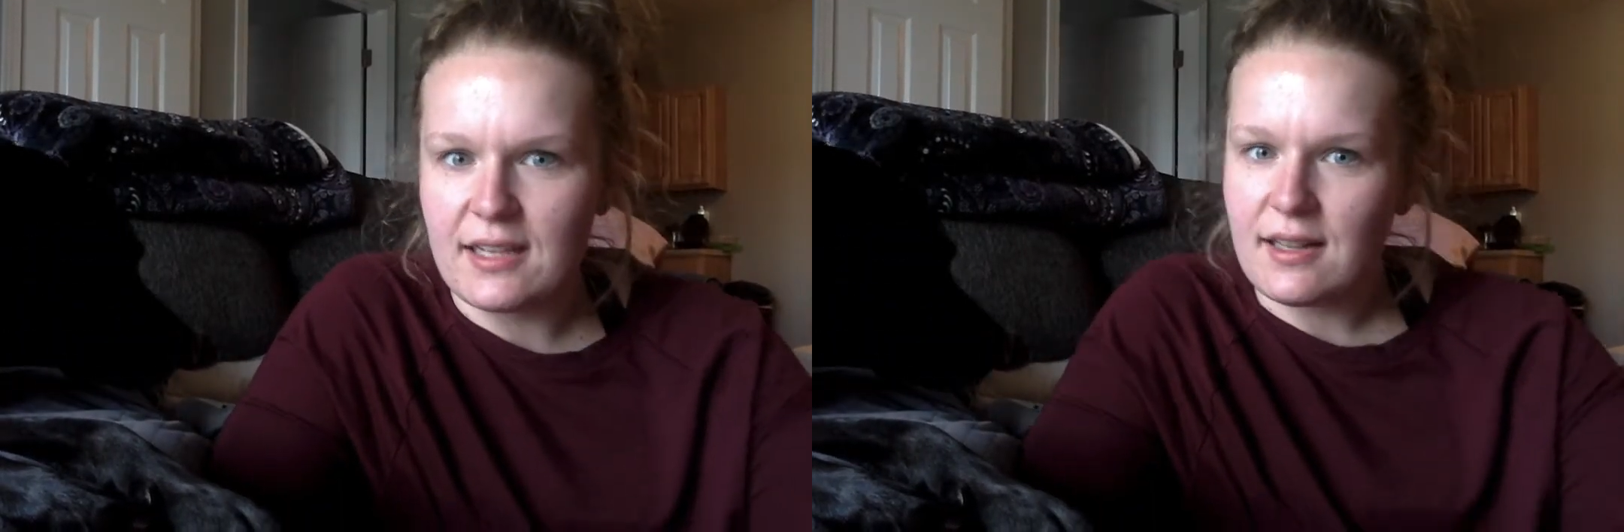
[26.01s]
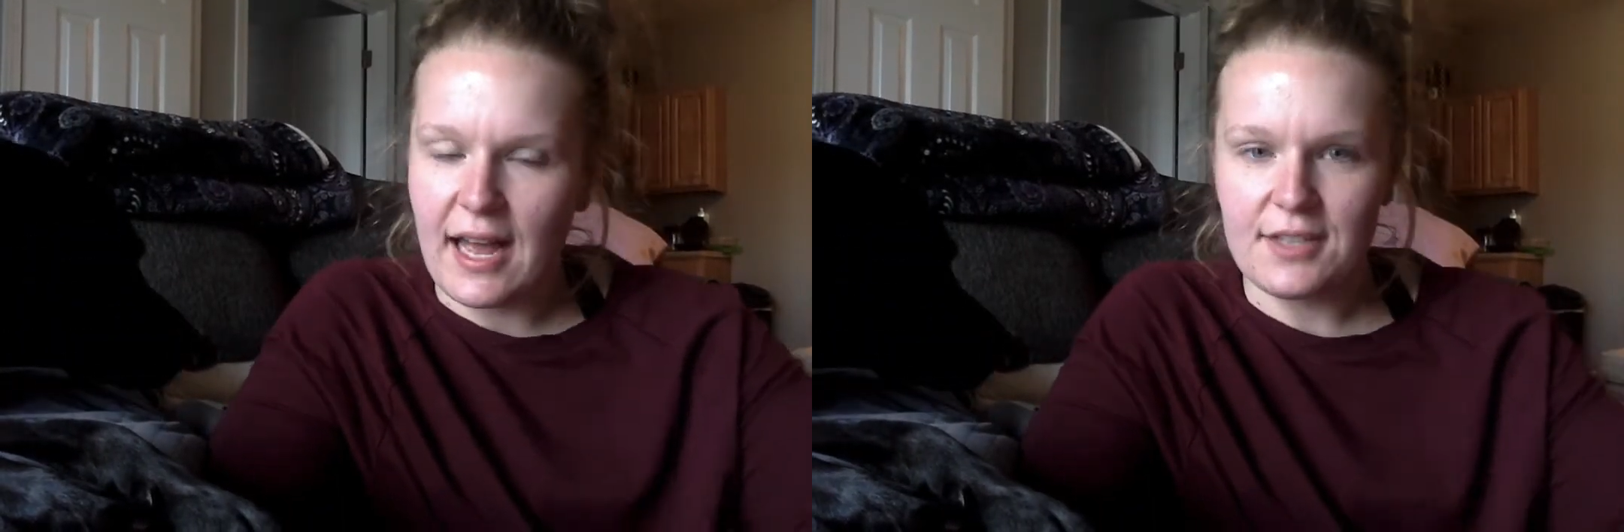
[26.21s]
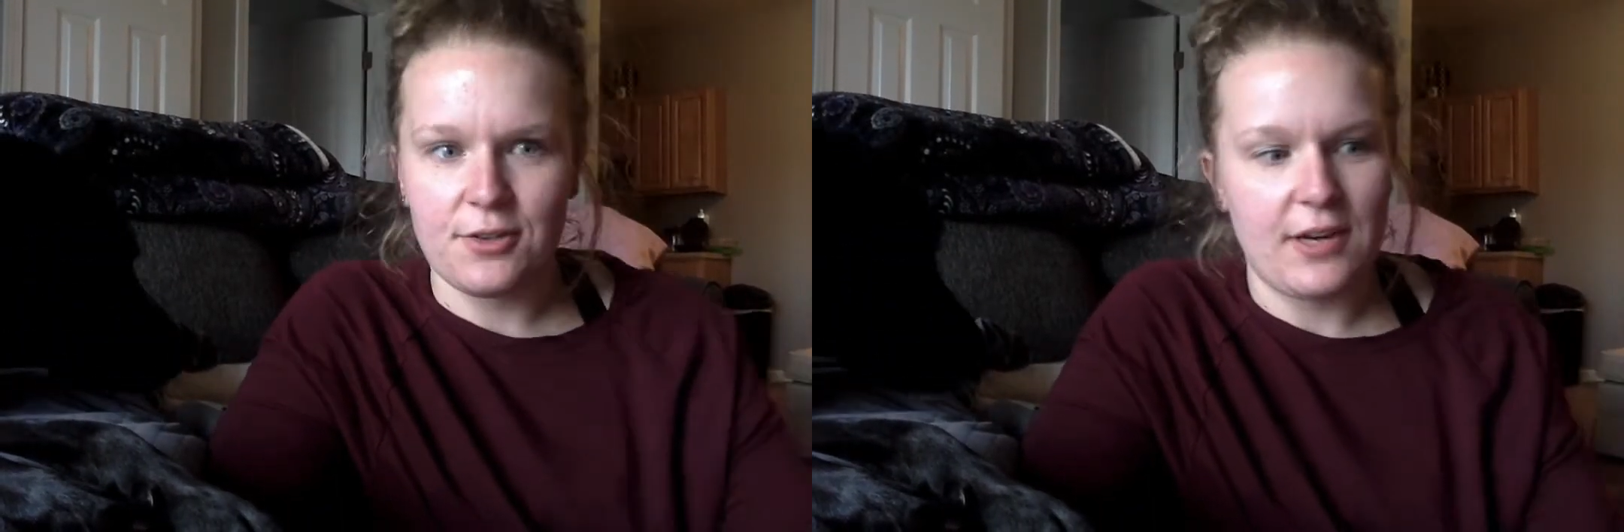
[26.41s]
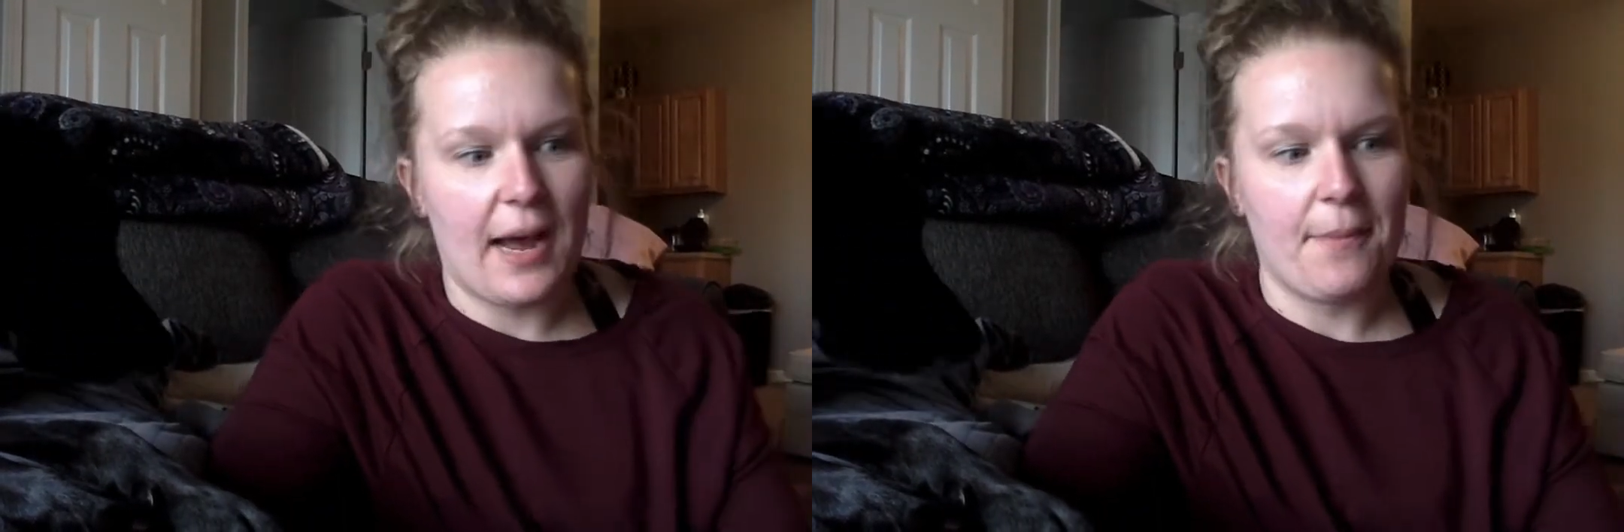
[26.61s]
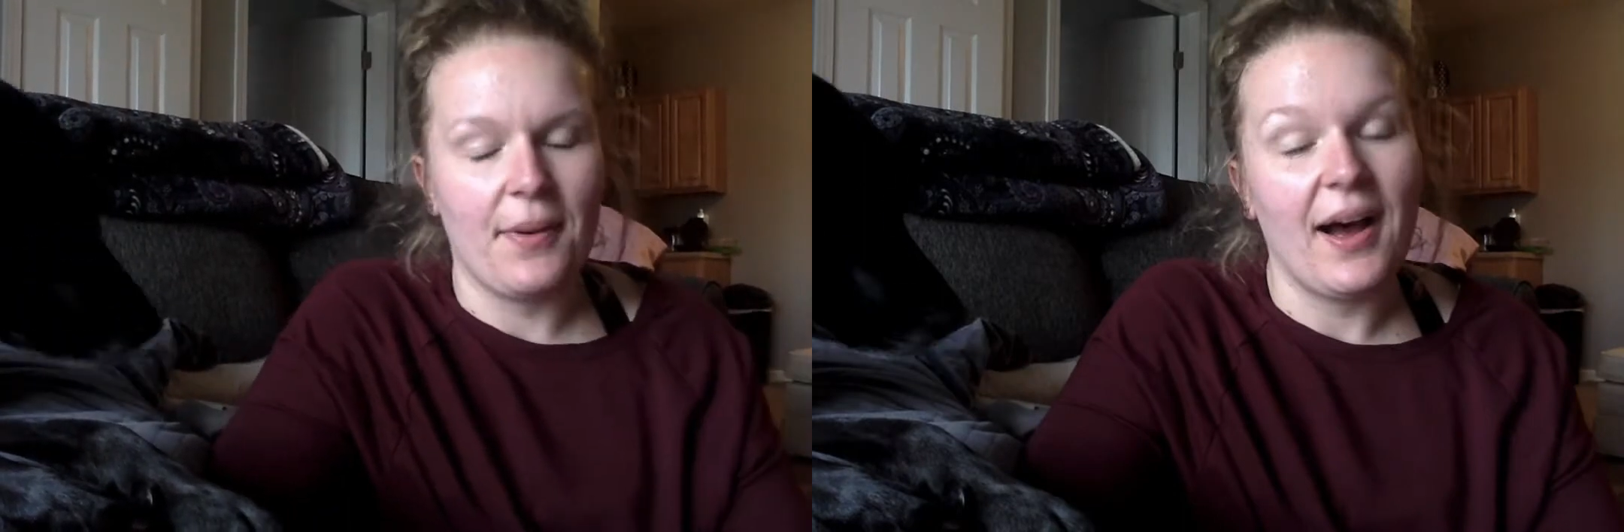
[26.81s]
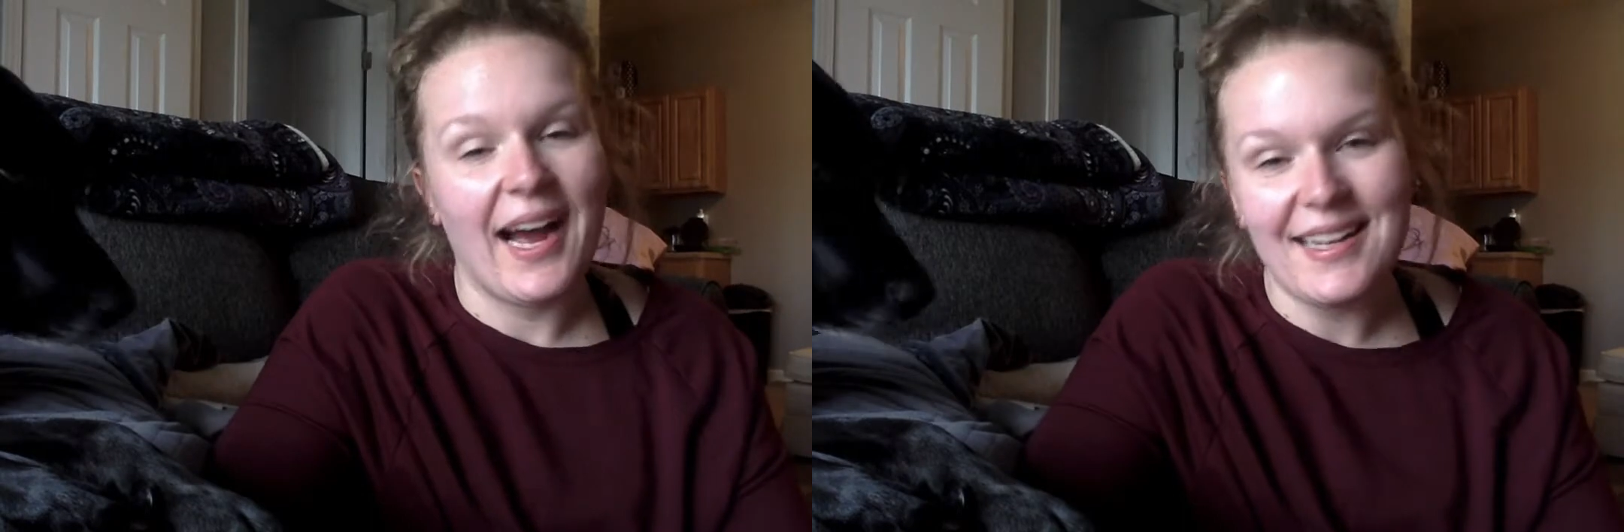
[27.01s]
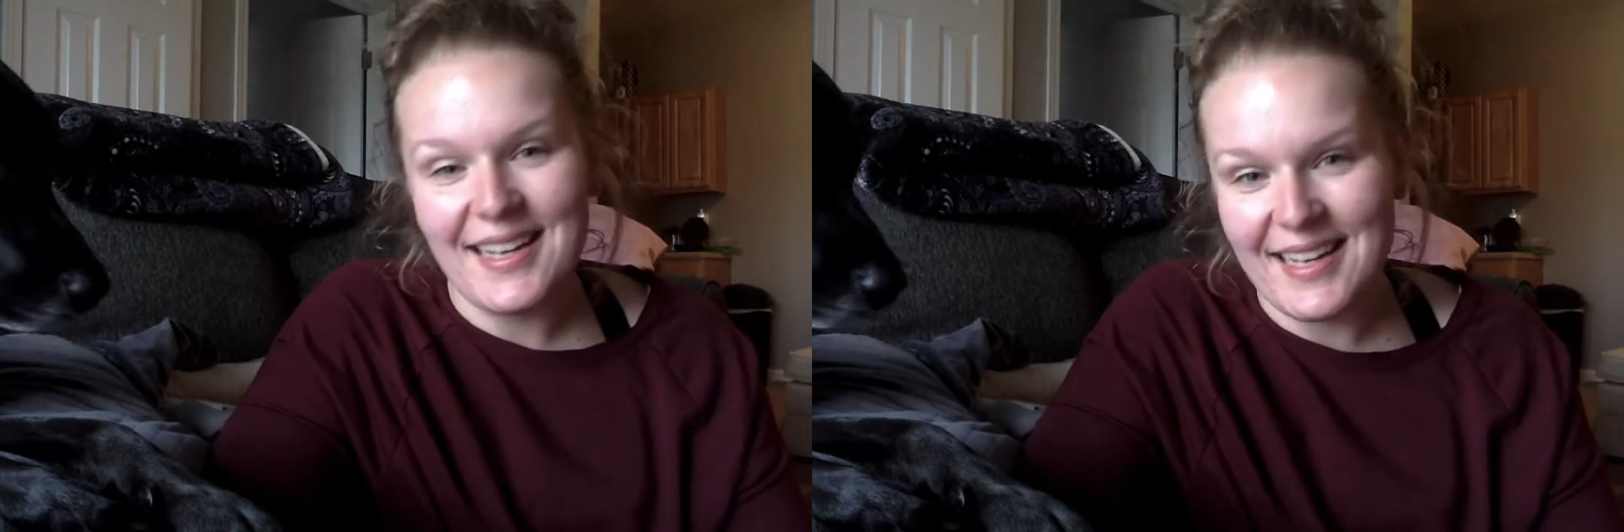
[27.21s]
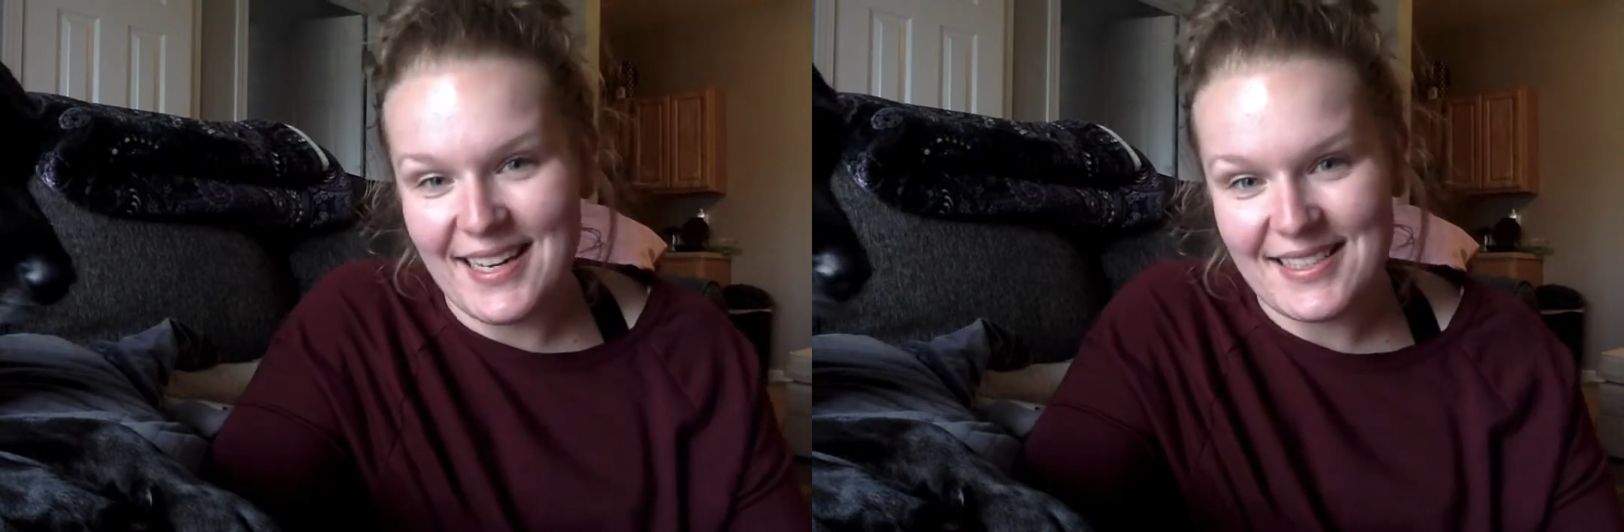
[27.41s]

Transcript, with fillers: class or not, but I like it.